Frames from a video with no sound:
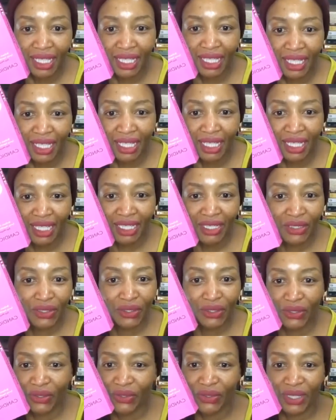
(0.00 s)

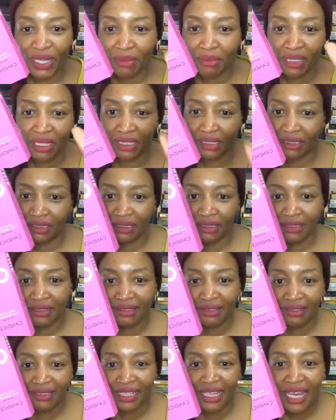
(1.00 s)
No, I mean,
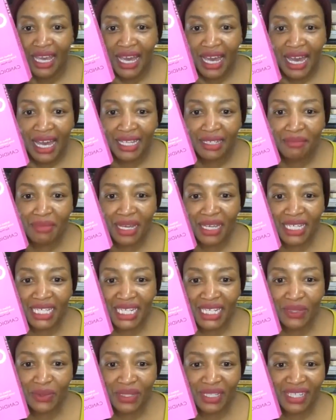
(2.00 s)
and Margaret
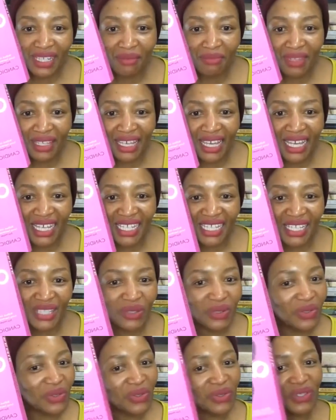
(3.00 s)
was something else.
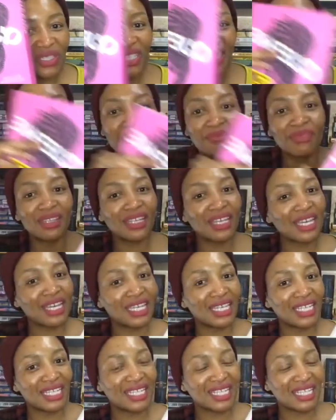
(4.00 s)
No, she's something
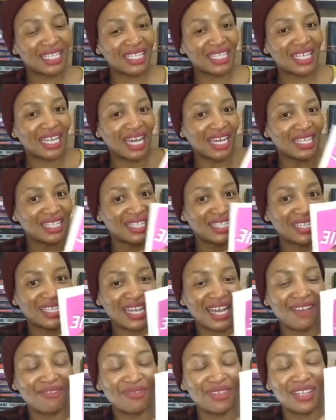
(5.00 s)
else, guys. I
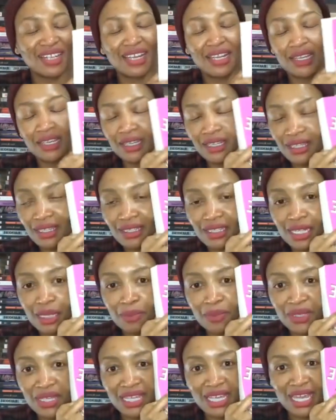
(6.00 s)
feel like
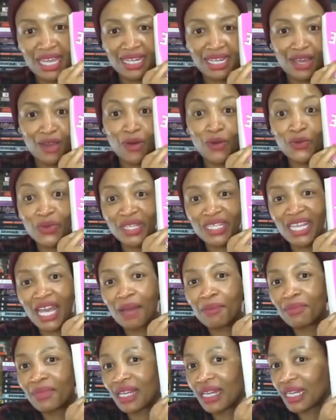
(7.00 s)
Kishapuki already. I'm
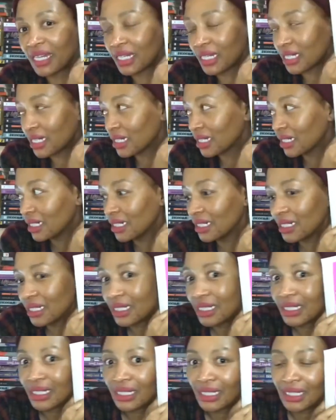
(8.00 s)
like,
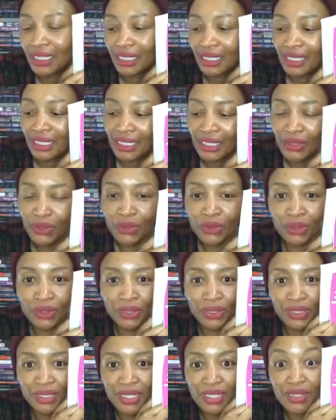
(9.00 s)
whew,
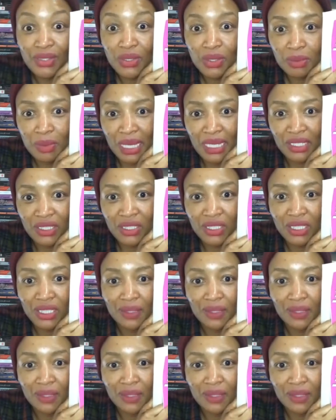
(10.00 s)
she's too much.